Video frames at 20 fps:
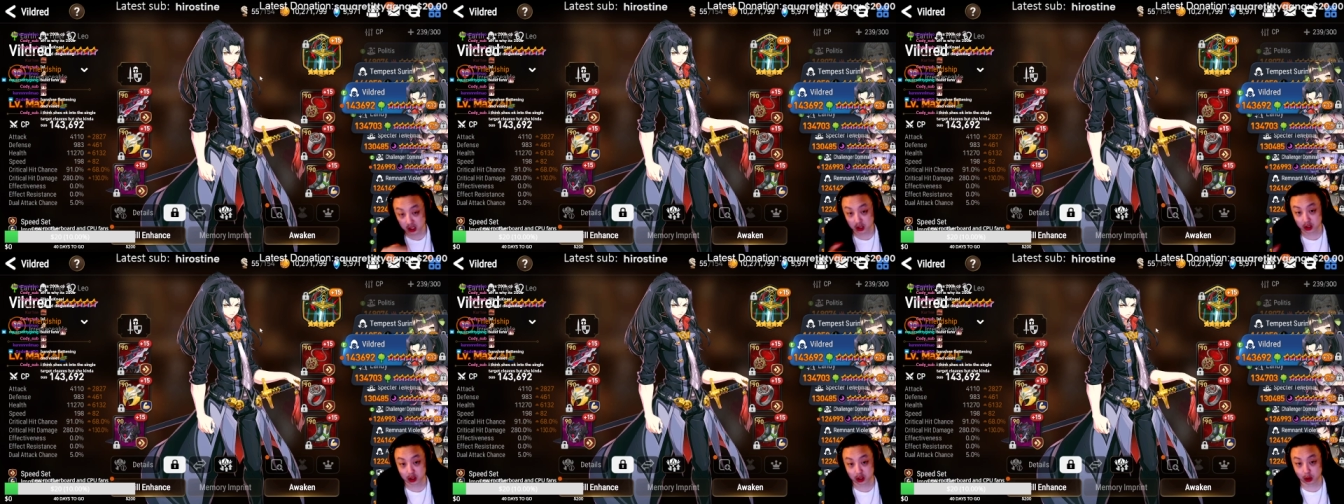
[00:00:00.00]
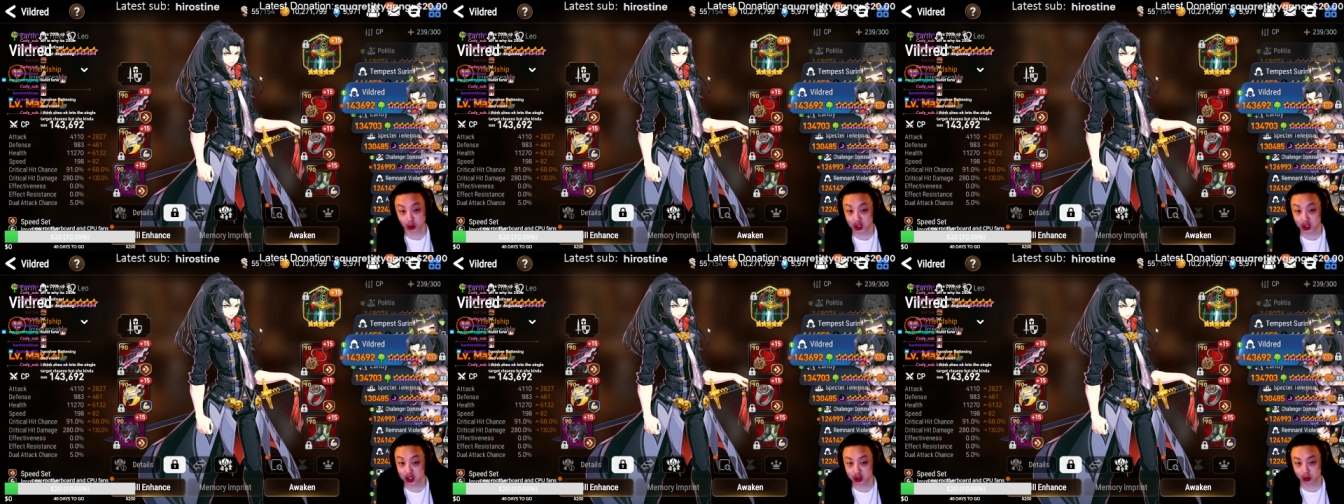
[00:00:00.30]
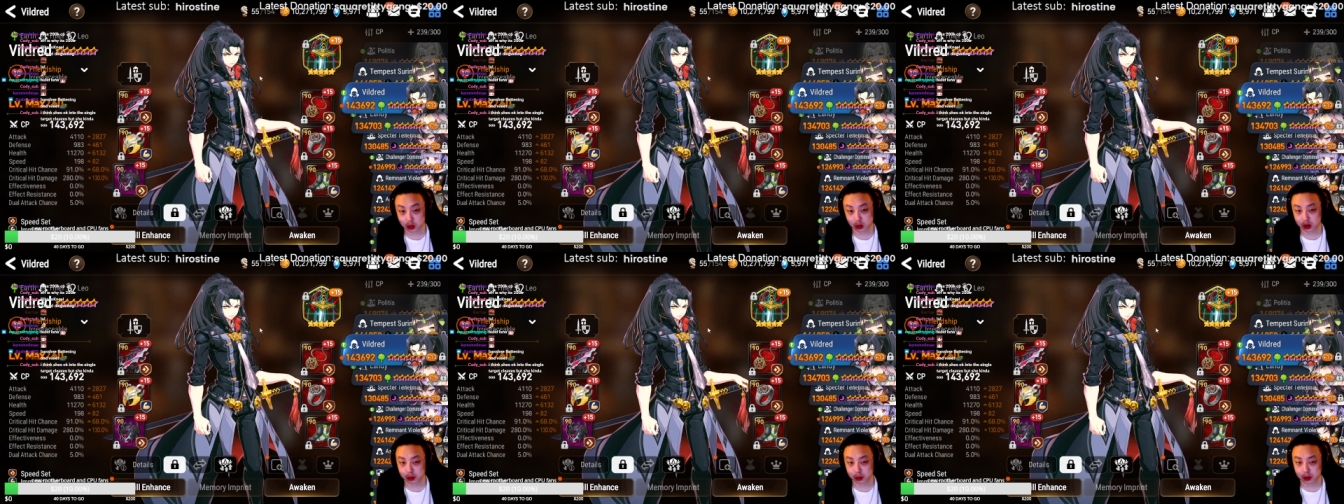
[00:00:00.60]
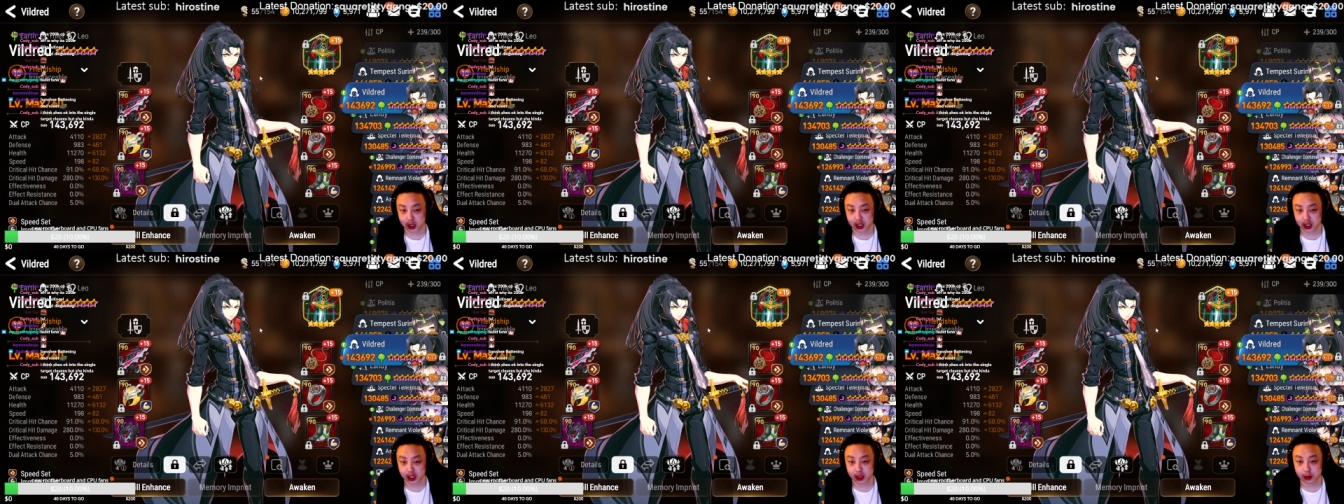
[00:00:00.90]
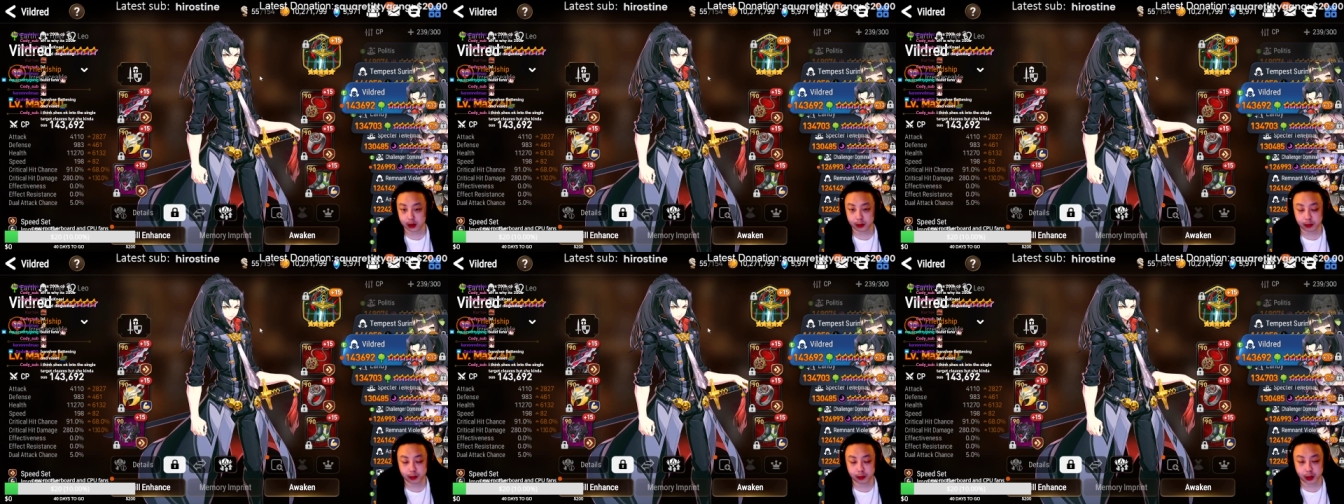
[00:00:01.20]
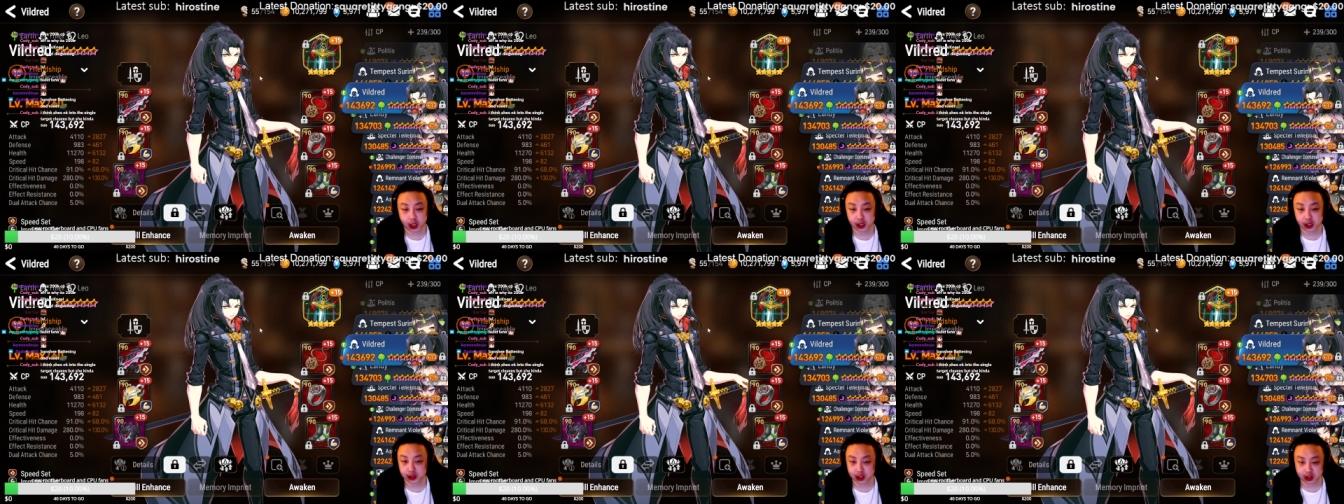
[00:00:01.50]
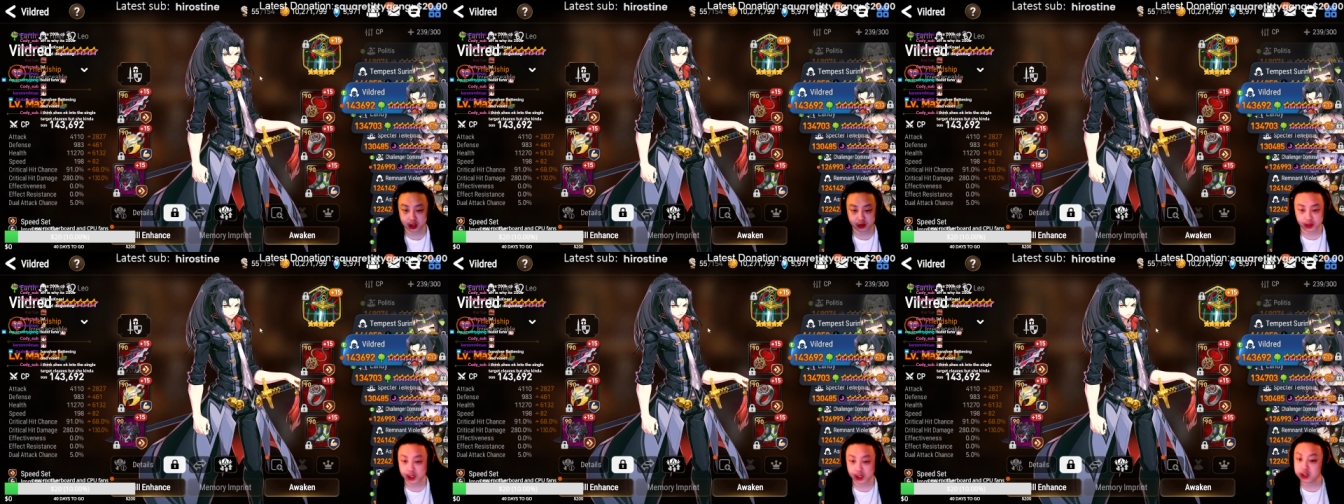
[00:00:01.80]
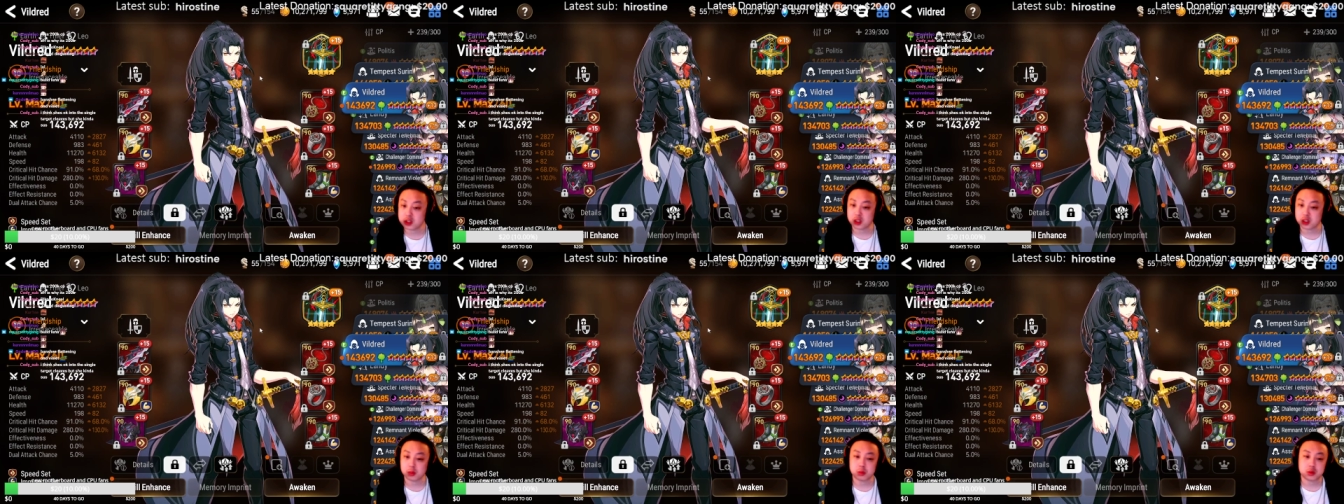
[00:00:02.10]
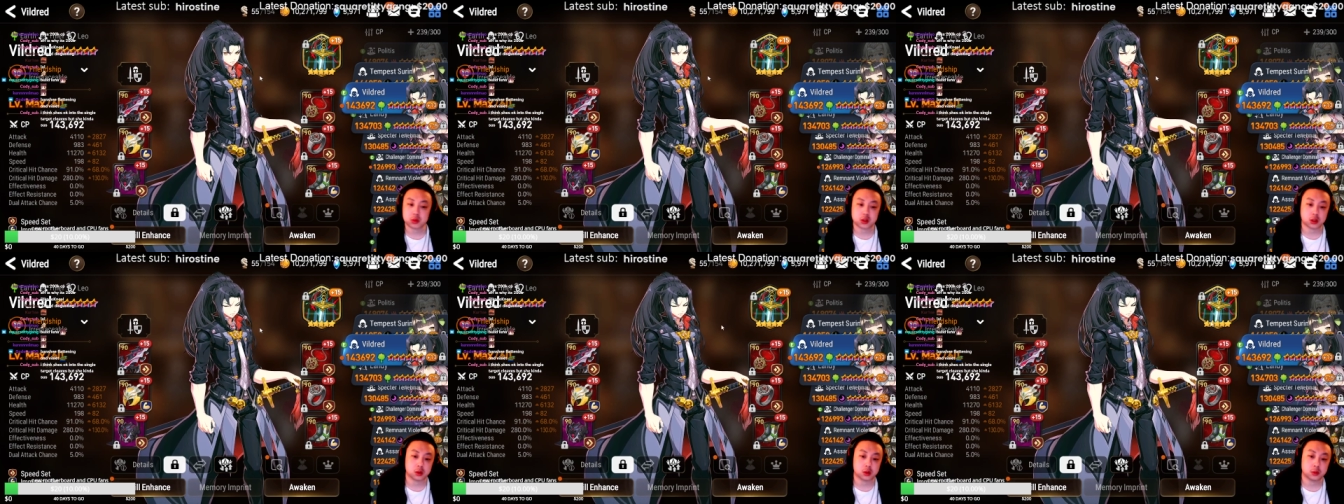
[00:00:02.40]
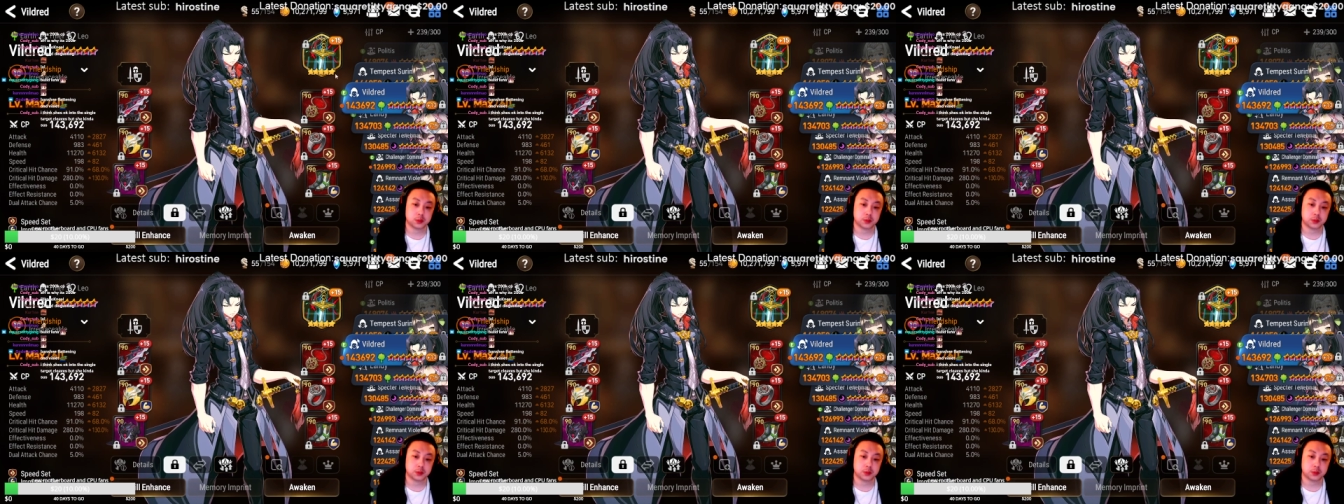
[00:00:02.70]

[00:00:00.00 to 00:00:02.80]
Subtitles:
a Cerise with my Politis Flan team. So